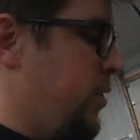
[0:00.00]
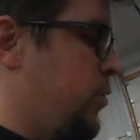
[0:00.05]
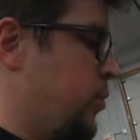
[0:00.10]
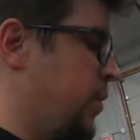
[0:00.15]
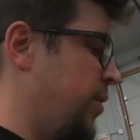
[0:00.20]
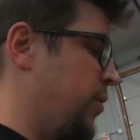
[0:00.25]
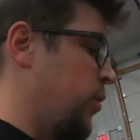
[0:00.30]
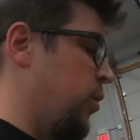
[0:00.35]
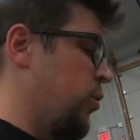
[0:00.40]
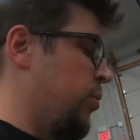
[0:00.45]
We'll
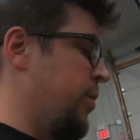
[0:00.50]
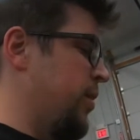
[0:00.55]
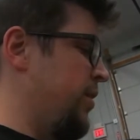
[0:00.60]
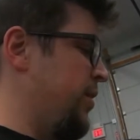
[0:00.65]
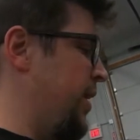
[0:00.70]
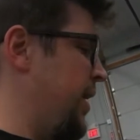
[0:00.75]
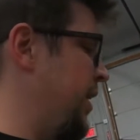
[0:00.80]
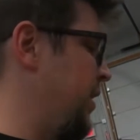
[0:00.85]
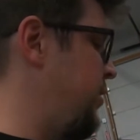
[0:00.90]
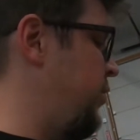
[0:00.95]
have a whole bunch of
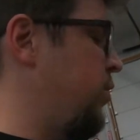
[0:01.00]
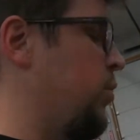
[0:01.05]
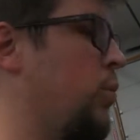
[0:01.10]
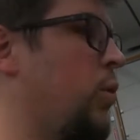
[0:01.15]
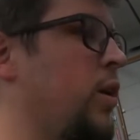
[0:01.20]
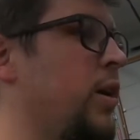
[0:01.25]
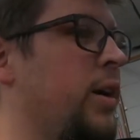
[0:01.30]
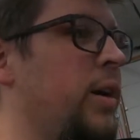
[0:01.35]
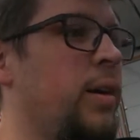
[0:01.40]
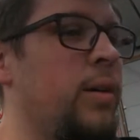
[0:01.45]
extra
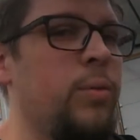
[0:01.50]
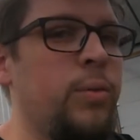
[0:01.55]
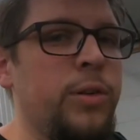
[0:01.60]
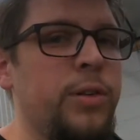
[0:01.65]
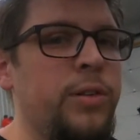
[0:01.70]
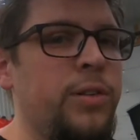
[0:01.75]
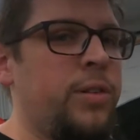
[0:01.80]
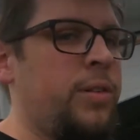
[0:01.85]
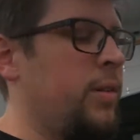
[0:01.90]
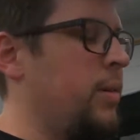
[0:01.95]
wire,
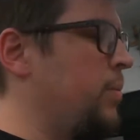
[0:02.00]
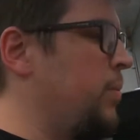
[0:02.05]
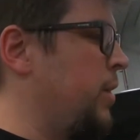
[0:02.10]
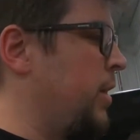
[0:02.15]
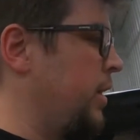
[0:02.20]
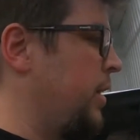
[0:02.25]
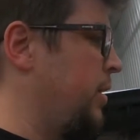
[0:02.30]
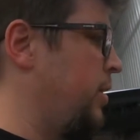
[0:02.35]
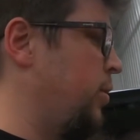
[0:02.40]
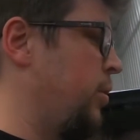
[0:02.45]
which I'm not
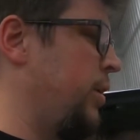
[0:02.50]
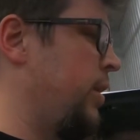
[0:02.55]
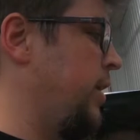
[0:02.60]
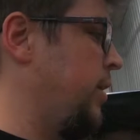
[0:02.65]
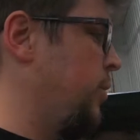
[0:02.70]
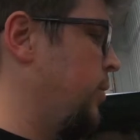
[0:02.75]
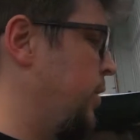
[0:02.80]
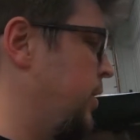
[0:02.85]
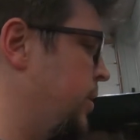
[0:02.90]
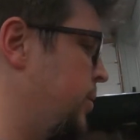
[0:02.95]
going to do anything
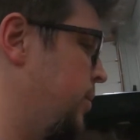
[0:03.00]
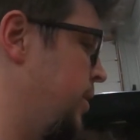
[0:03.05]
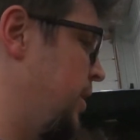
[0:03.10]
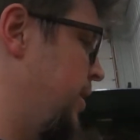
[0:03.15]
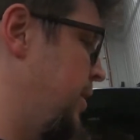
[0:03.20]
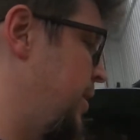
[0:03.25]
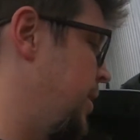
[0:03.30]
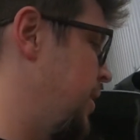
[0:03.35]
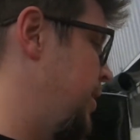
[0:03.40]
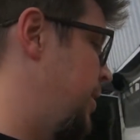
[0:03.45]
with. I'm not going
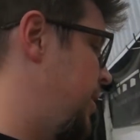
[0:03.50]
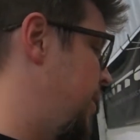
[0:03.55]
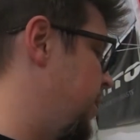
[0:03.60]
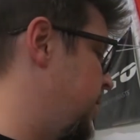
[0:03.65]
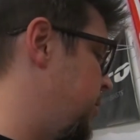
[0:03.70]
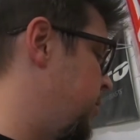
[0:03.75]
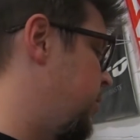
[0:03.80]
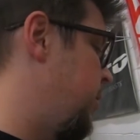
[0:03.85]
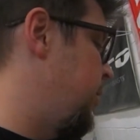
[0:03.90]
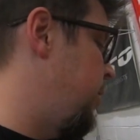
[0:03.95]
to cut it down
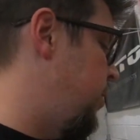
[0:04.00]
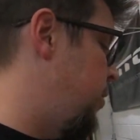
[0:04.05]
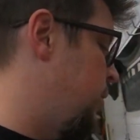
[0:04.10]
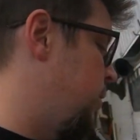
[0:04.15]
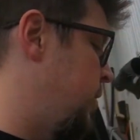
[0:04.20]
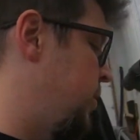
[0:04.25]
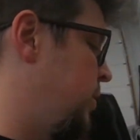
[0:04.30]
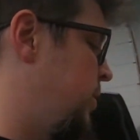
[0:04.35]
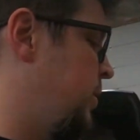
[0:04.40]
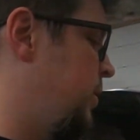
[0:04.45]
and redo
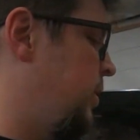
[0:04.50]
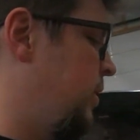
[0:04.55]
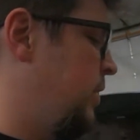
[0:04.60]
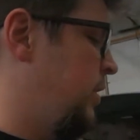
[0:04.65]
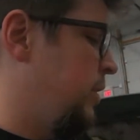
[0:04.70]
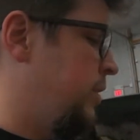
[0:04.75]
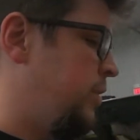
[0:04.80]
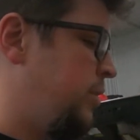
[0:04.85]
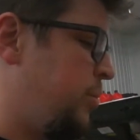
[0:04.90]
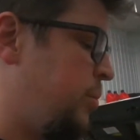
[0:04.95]
it
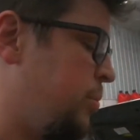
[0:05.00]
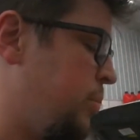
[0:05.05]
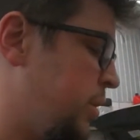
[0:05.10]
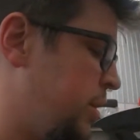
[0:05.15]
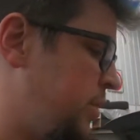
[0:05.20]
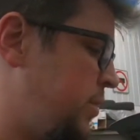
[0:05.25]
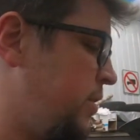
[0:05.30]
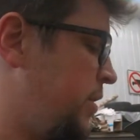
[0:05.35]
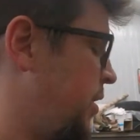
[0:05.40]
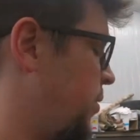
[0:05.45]
as much
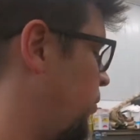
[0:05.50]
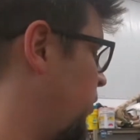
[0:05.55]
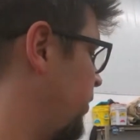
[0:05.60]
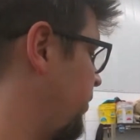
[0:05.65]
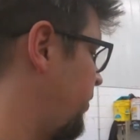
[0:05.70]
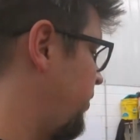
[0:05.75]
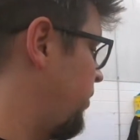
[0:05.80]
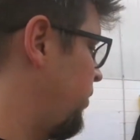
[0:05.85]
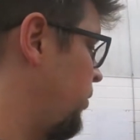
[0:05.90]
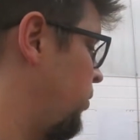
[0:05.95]
as I want
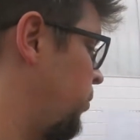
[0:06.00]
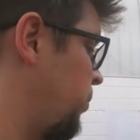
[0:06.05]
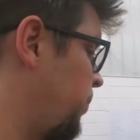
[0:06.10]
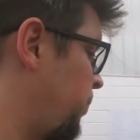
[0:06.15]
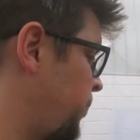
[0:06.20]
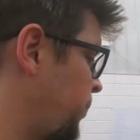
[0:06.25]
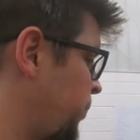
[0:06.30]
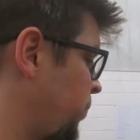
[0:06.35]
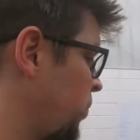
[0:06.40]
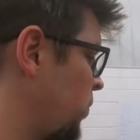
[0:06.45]
to.
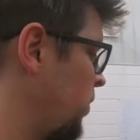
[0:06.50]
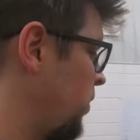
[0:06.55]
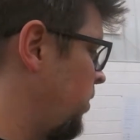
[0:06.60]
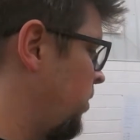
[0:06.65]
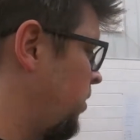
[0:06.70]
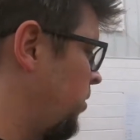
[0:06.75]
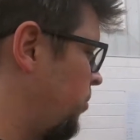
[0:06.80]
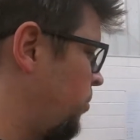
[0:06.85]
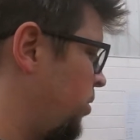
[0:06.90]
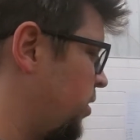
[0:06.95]

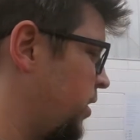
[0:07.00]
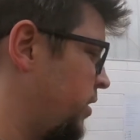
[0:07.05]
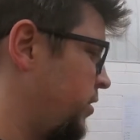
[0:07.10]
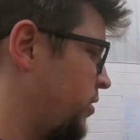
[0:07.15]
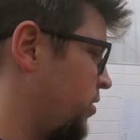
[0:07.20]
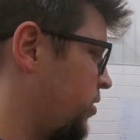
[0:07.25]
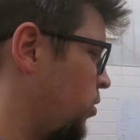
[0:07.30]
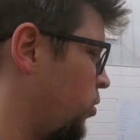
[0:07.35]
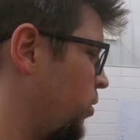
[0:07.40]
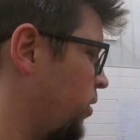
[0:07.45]
Probably just
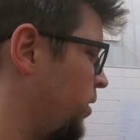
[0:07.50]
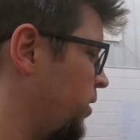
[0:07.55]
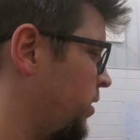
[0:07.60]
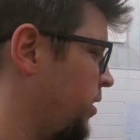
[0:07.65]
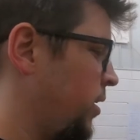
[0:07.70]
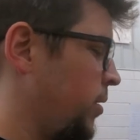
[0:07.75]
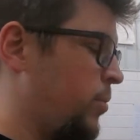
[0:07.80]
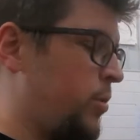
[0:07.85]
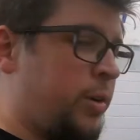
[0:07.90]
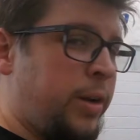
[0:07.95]
coil it
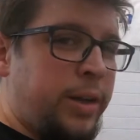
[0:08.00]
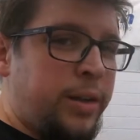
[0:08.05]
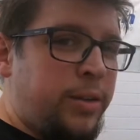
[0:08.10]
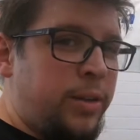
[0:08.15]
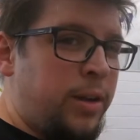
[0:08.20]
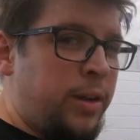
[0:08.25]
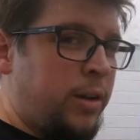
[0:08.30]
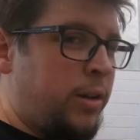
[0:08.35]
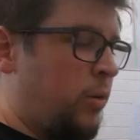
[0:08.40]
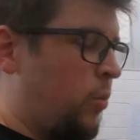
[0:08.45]
up, try to
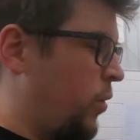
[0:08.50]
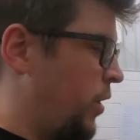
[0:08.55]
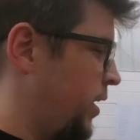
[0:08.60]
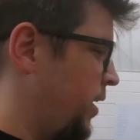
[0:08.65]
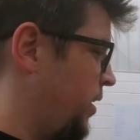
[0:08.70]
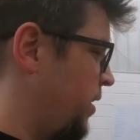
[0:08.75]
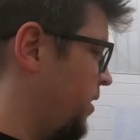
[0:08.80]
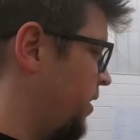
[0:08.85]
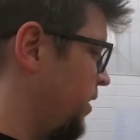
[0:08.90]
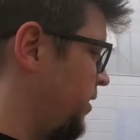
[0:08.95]
tuck it away
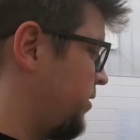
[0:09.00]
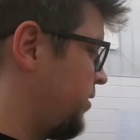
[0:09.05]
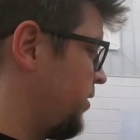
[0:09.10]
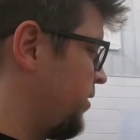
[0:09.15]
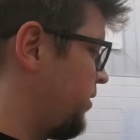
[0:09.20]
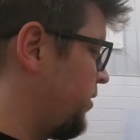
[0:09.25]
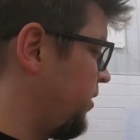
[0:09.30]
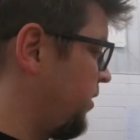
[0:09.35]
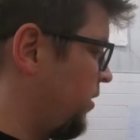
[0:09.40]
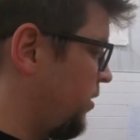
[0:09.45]
nicely
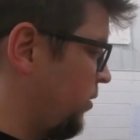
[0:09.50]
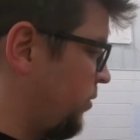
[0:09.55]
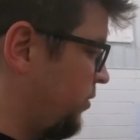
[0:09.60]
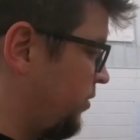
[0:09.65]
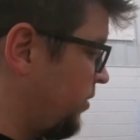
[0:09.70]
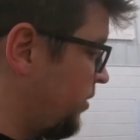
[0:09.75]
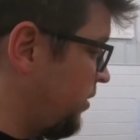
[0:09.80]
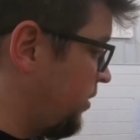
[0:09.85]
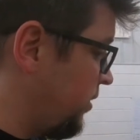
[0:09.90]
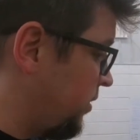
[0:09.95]
so you don't
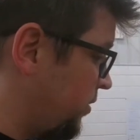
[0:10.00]
see it.